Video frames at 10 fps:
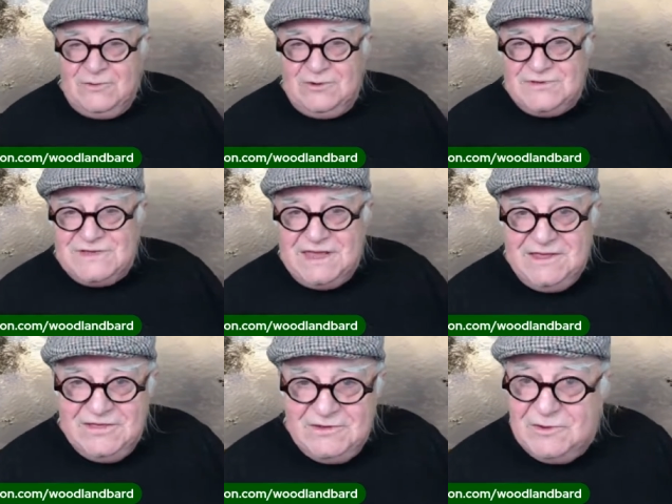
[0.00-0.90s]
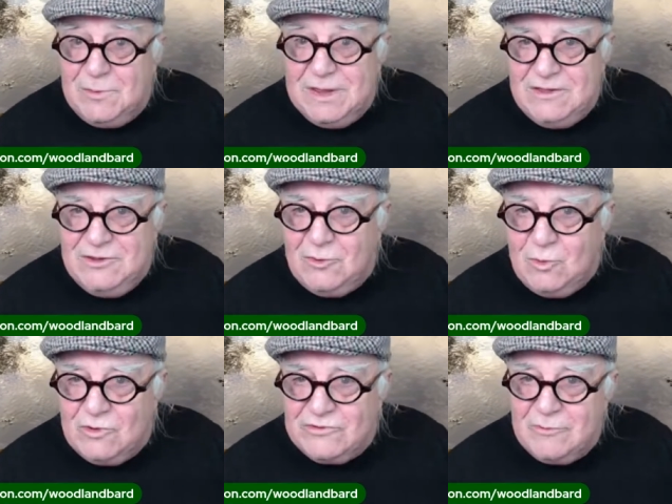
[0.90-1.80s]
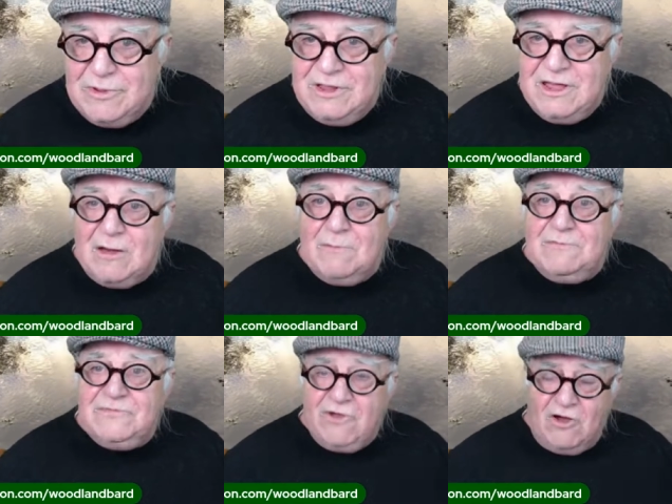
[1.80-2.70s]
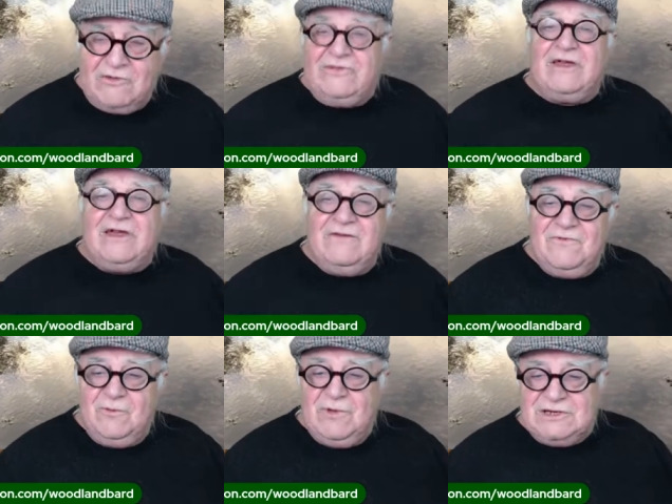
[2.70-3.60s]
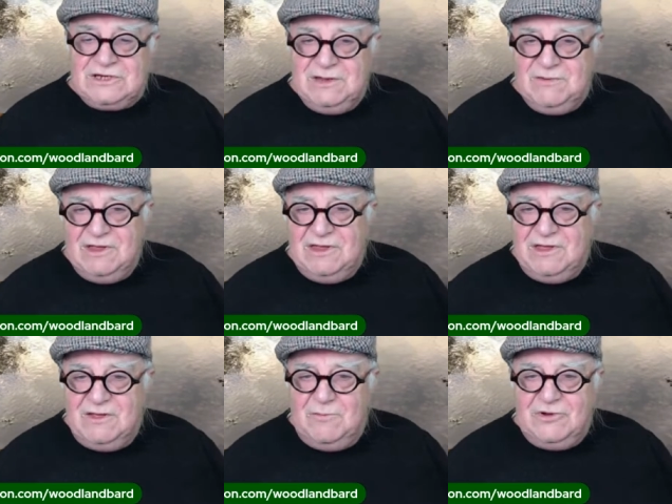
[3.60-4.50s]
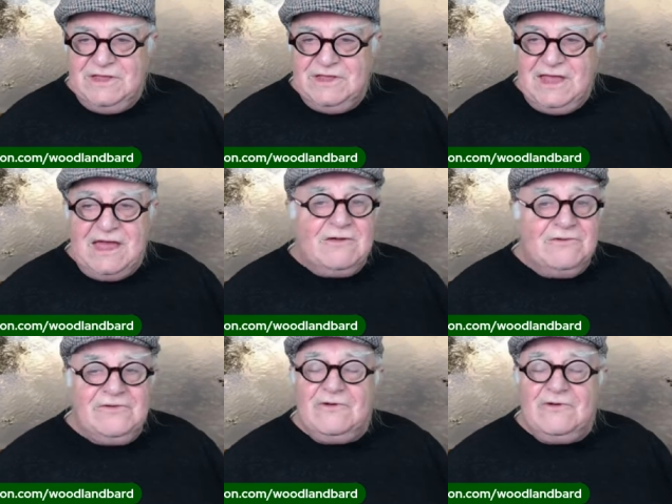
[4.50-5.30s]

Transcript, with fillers: will say that it'll be, your water will become toxic if you actually put it down.